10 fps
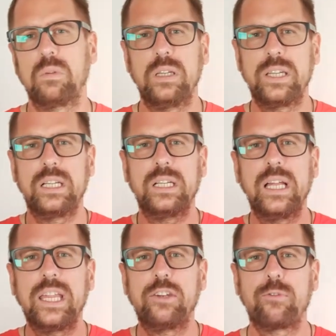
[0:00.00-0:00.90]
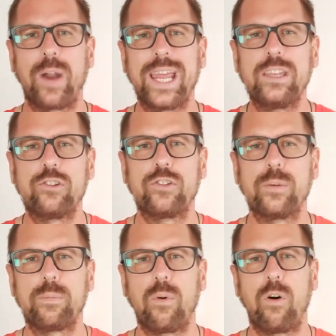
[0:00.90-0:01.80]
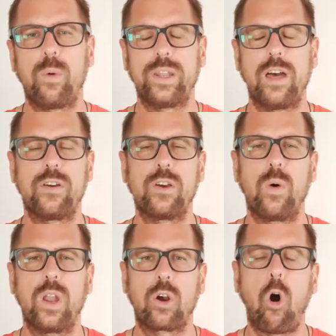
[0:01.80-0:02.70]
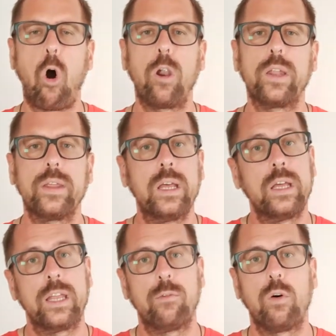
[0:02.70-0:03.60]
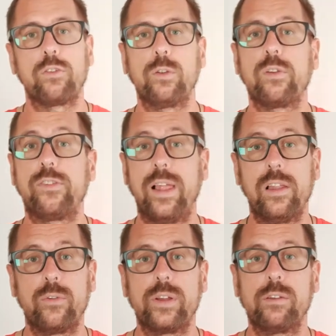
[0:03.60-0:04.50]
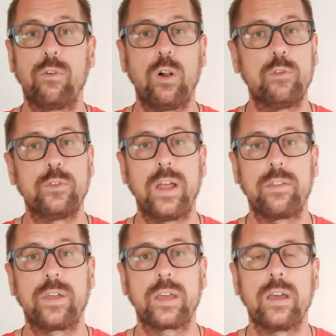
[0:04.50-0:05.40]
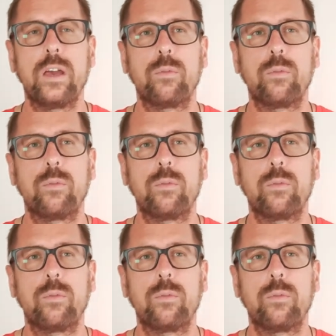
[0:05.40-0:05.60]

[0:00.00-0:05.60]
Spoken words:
little traineeship or whatever you want to call it. There was no salary involved, nothing.